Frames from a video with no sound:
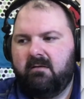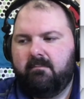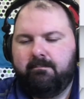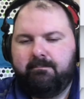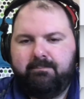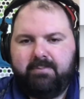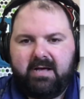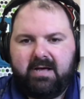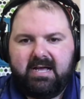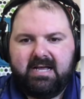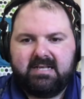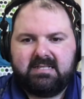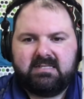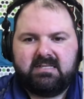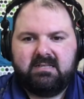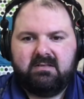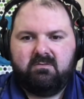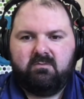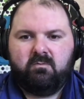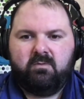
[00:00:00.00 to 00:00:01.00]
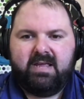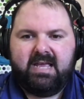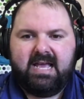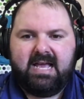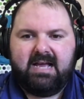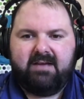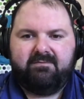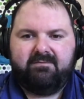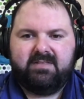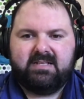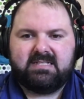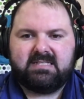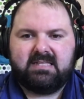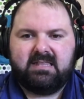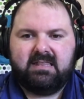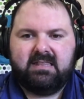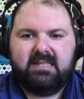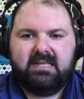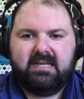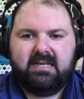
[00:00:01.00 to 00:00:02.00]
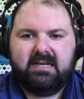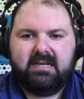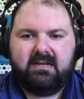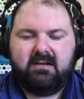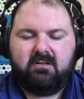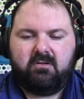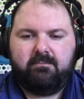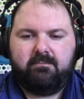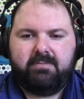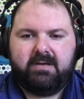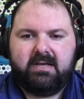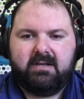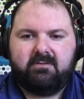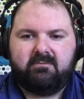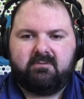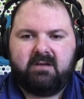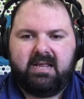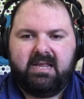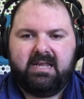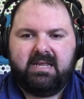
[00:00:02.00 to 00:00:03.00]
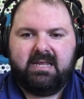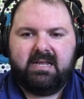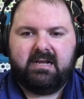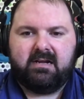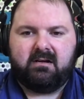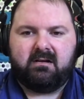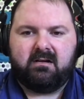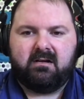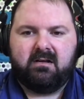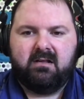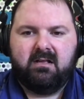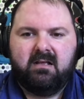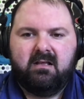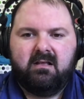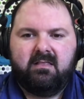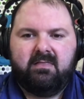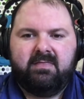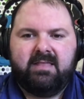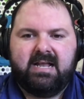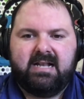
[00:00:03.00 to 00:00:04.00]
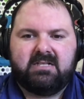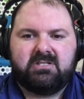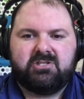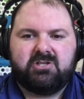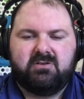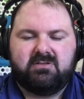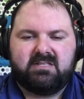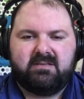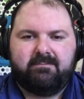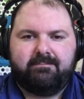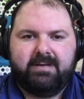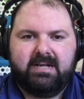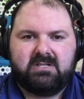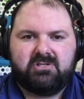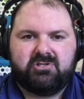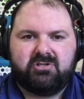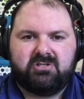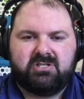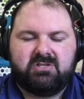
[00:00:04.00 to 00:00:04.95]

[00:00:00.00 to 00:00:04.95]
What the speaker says: but we have this little button right here that shows a picture.